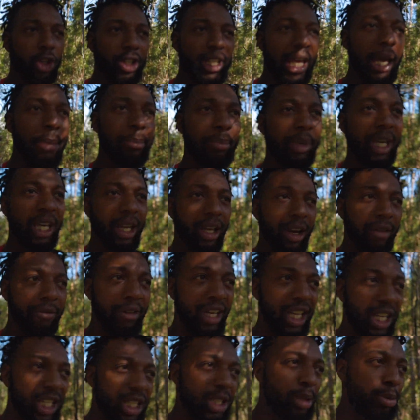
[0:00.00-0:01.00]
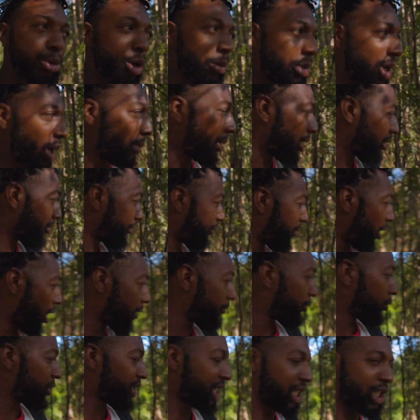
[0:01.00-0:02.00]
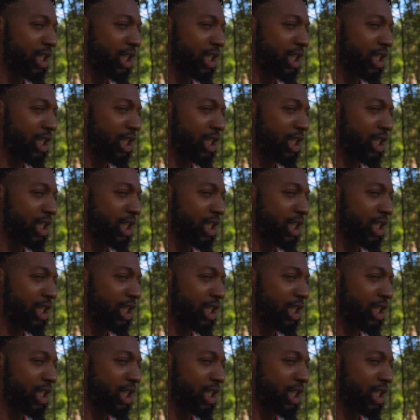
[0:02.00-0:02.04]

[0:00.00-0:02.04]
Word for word: not that big. I think it's probably about 5 or 6